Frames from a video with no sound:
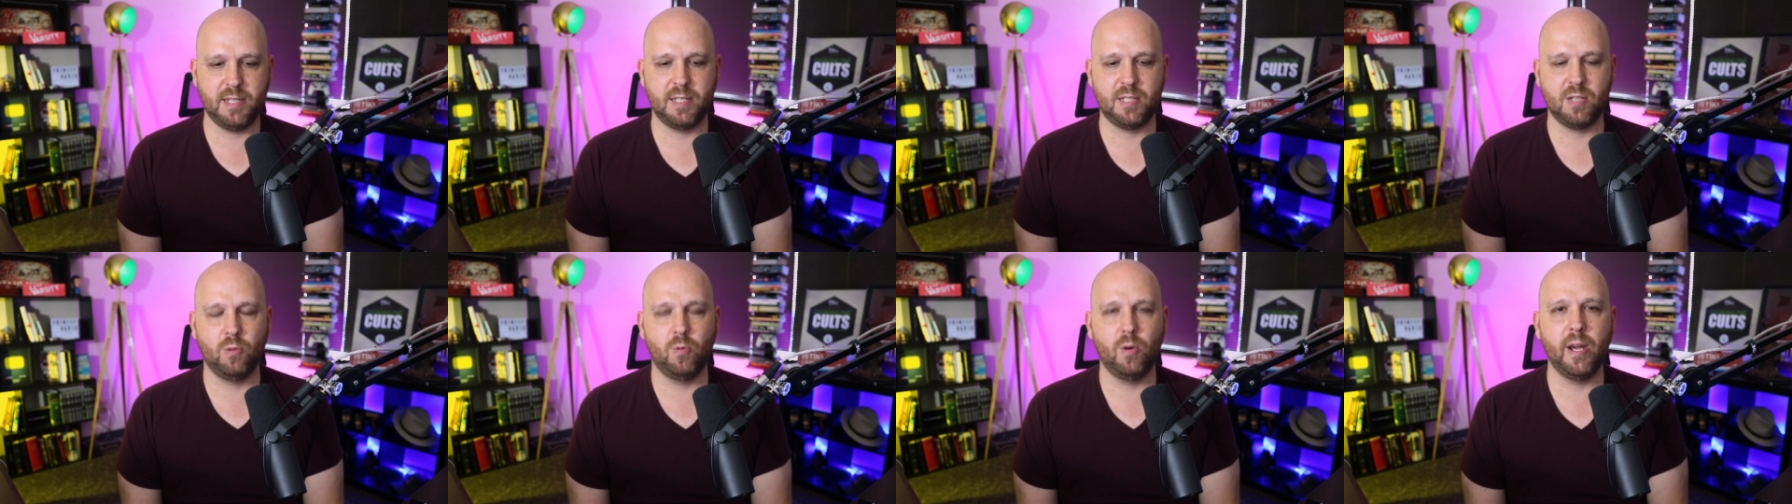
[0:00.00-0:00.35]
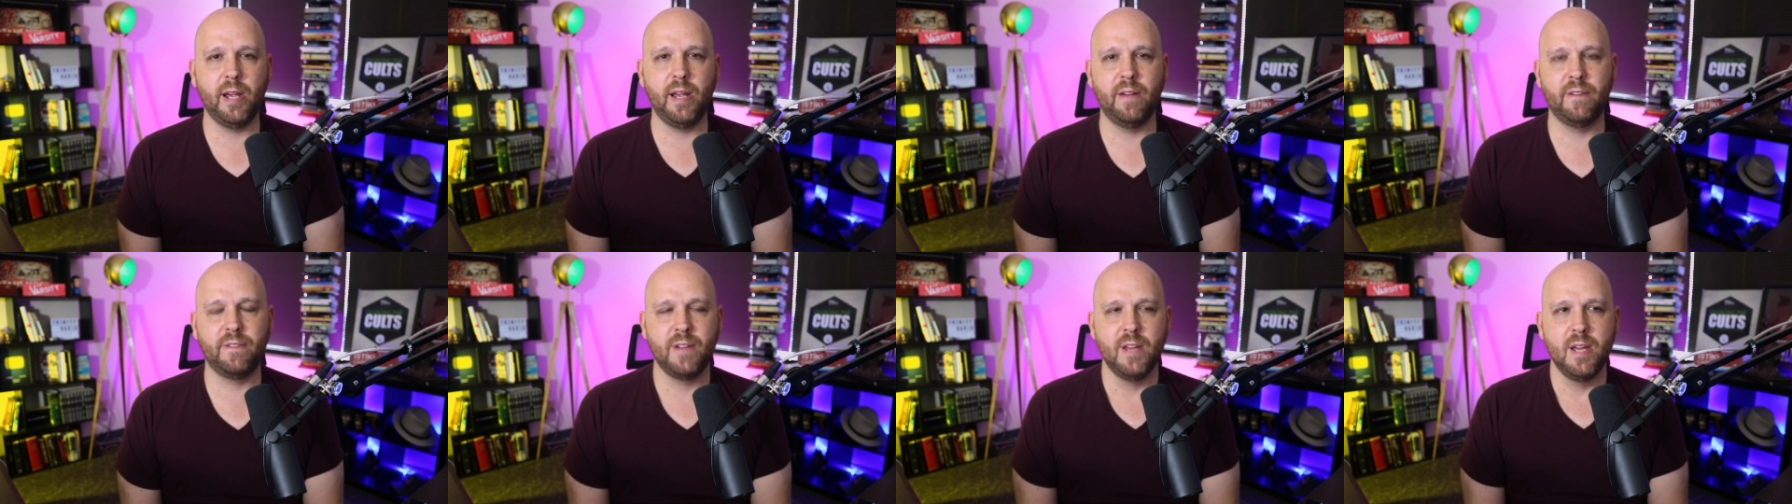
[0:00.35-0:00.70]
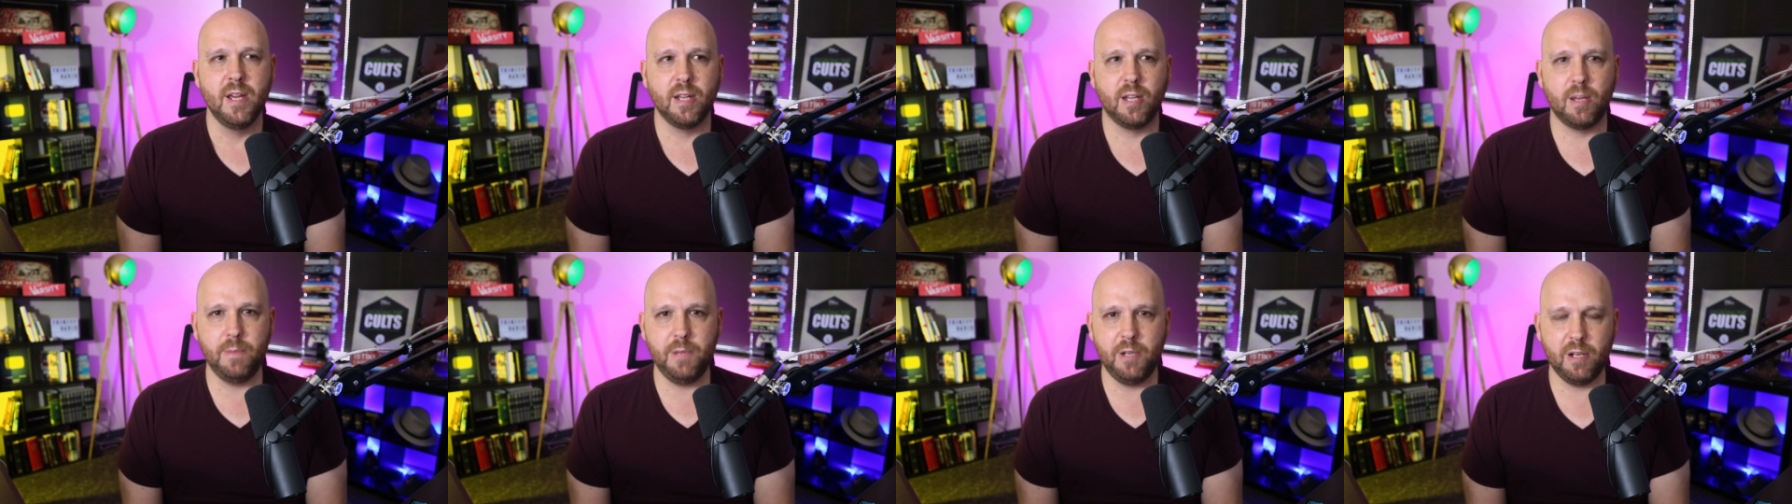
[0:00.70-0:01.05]
It's a way of
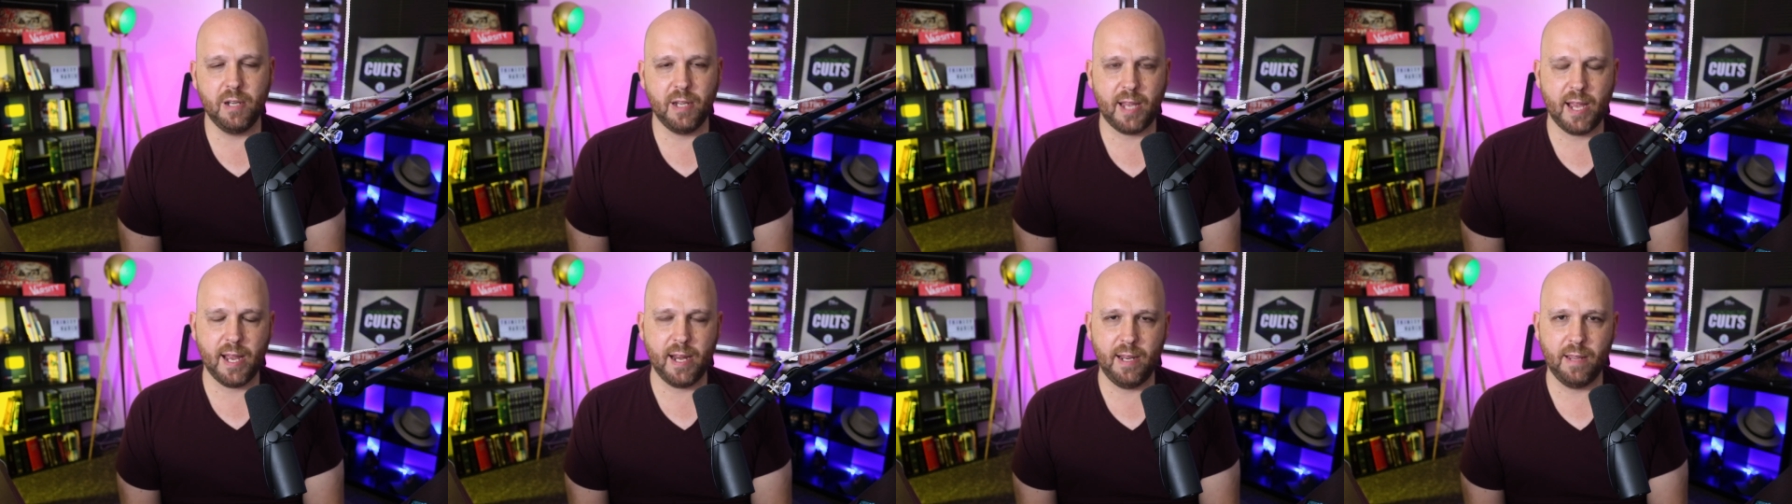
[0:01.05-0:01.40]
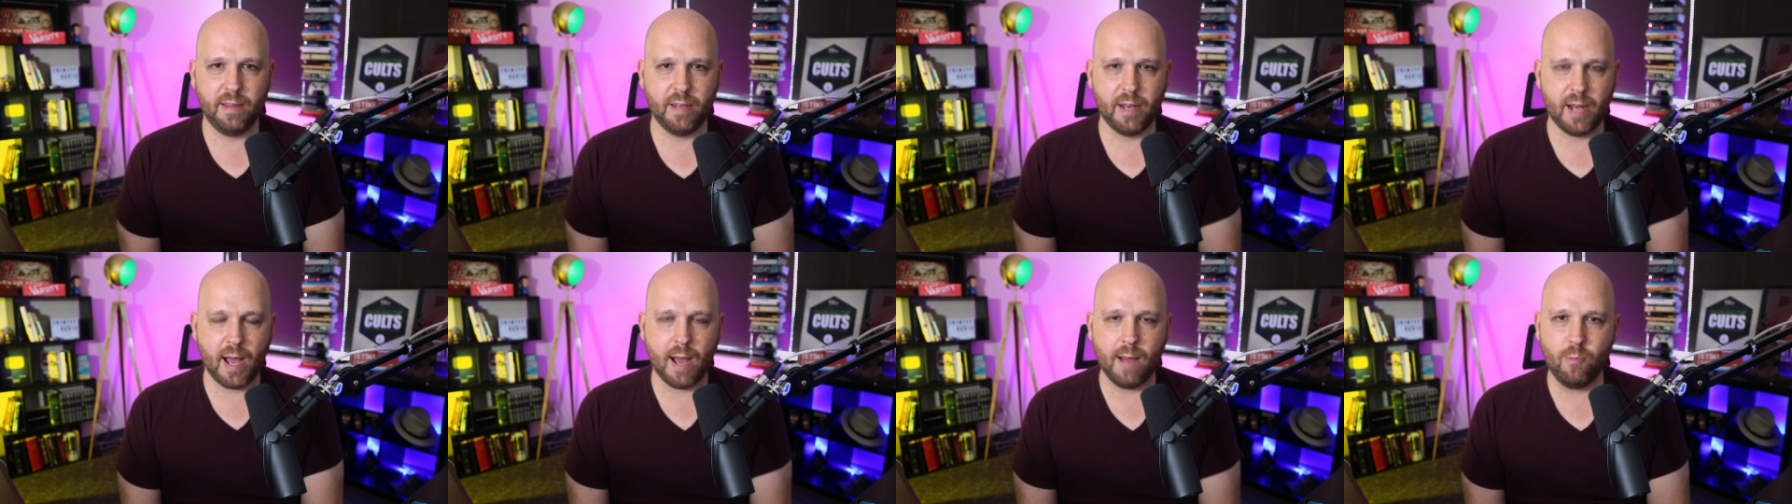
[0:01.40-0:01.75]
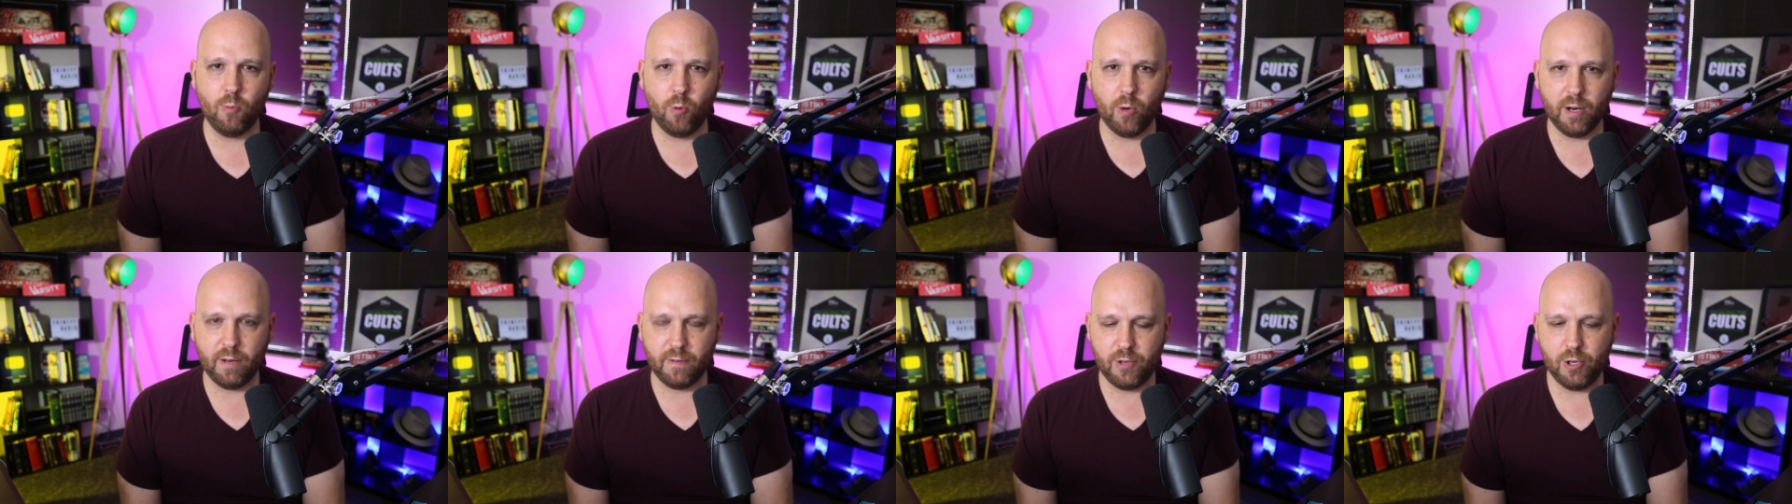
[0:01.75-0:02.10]
communicating that
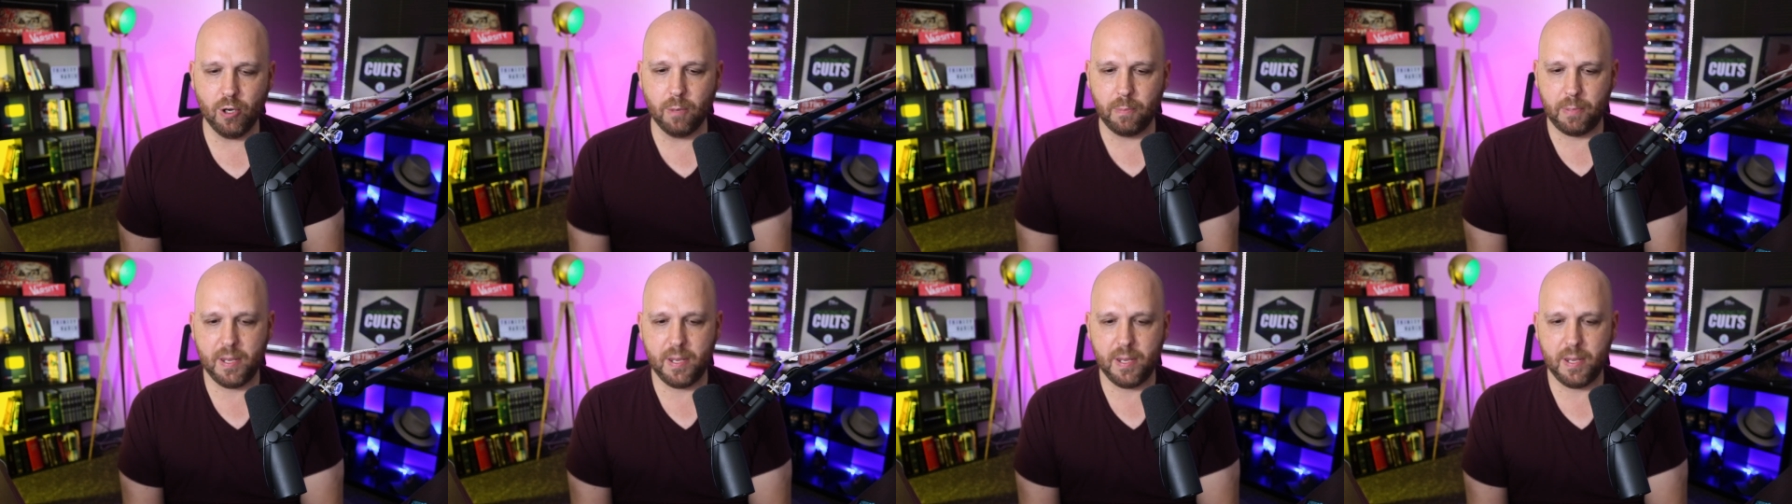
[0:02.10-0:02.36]
I'm one of your